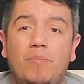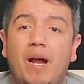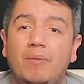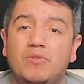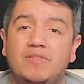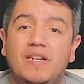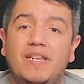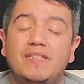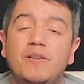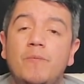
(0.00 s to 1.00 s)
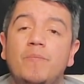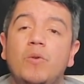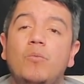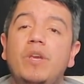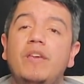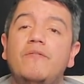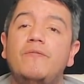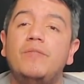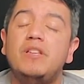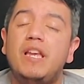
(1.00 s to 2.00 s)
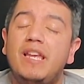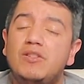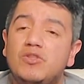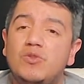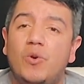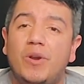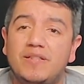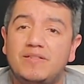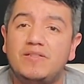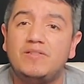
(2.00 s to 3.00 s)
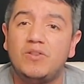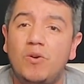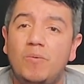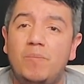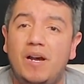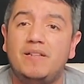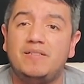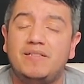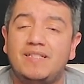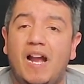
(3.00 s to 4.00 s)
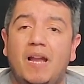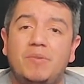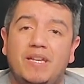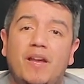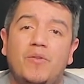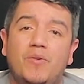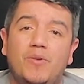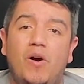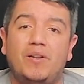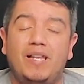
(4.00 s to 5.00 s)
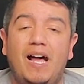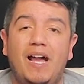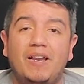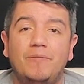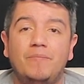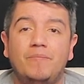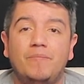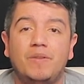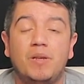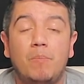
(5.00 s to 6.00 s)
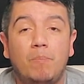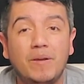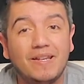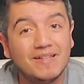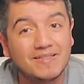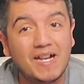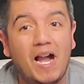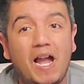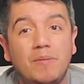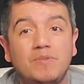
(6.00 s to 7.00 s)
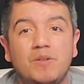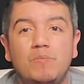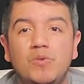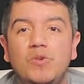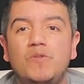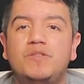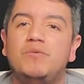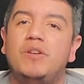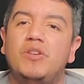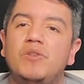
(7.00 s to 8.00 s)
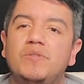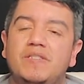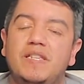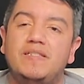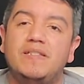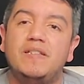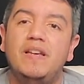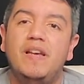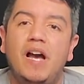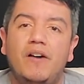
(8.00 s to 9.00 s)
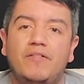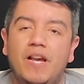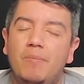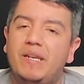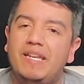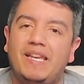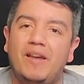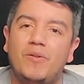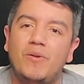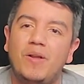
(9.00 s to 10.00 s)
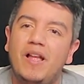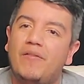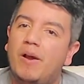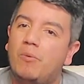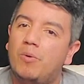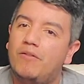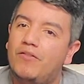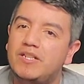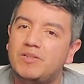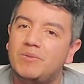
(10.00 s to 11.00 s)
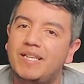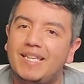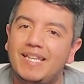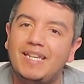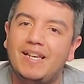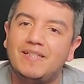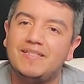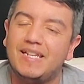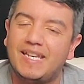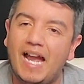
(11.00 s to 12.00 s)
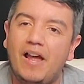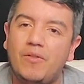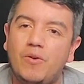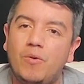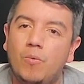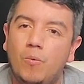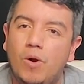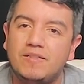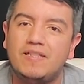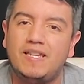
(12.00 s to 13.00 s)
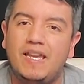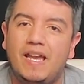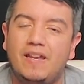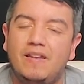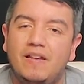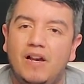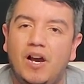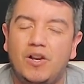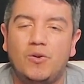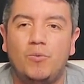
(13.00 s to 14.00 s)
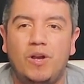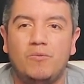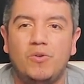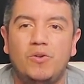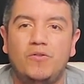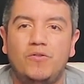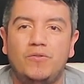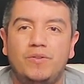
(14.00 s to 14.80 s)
Bible studies. We have enjoyed so much time together online. But it is time to move to a new season of coming together that will eventually lead us to gather once again under one roof.